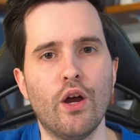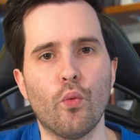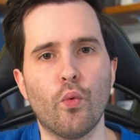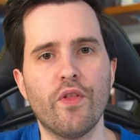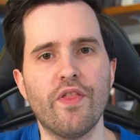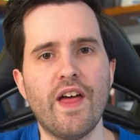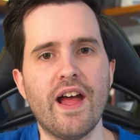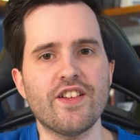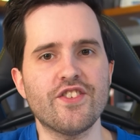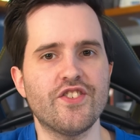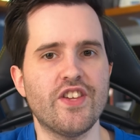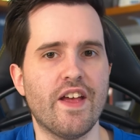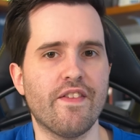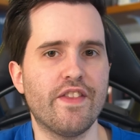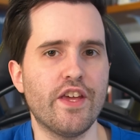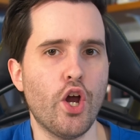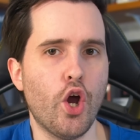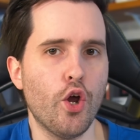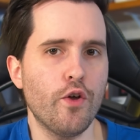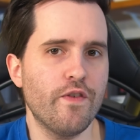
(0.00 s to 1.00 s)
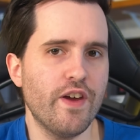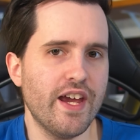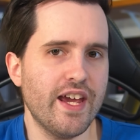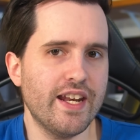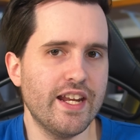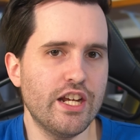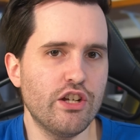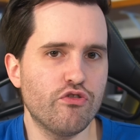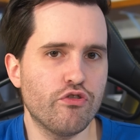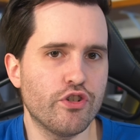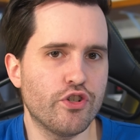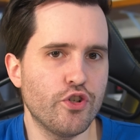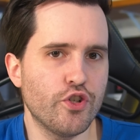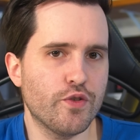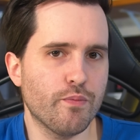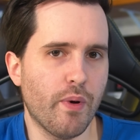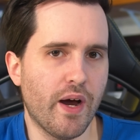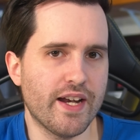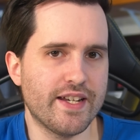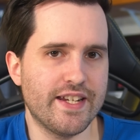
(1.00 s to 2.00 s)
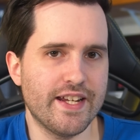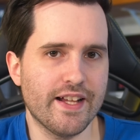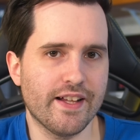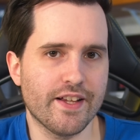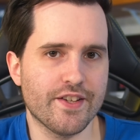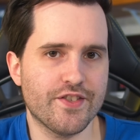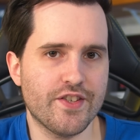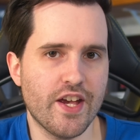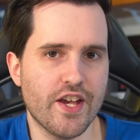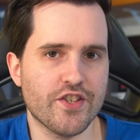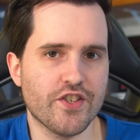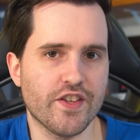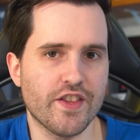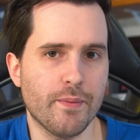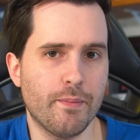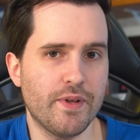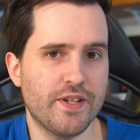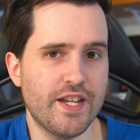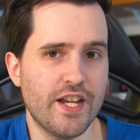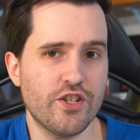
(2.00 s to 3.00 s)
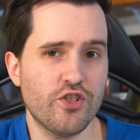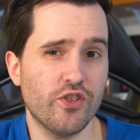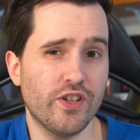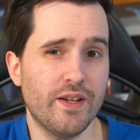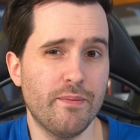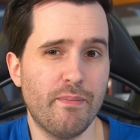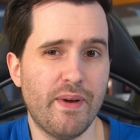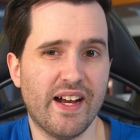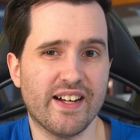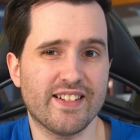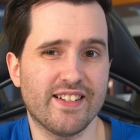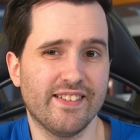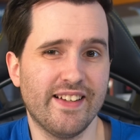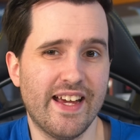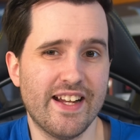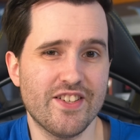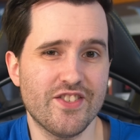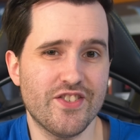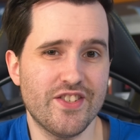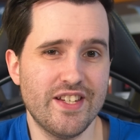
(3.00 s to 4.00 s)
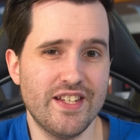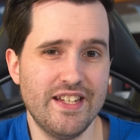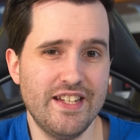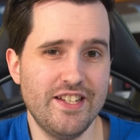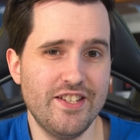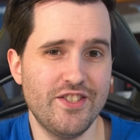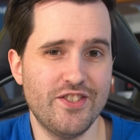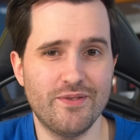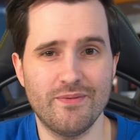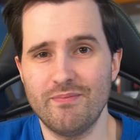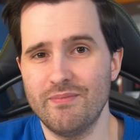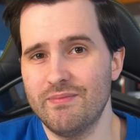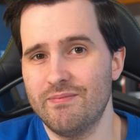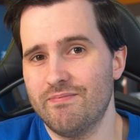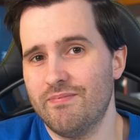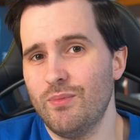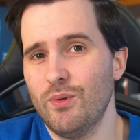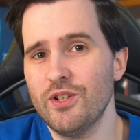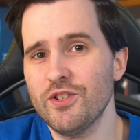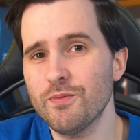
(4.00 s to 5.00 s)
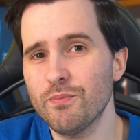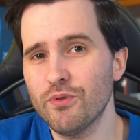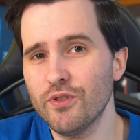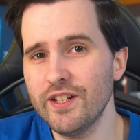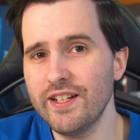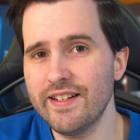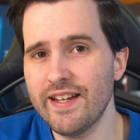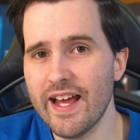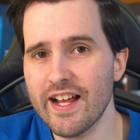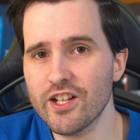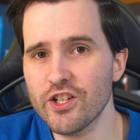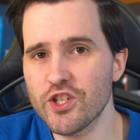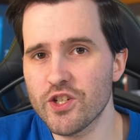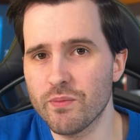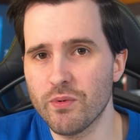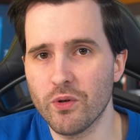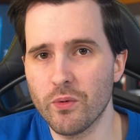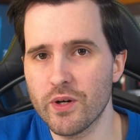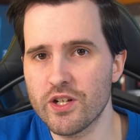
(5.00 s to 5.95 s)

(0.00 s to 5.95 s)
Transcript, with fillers: With that said, the overhead introduced by DLSS and the potential impact to latency is, well, it's pretty negligible.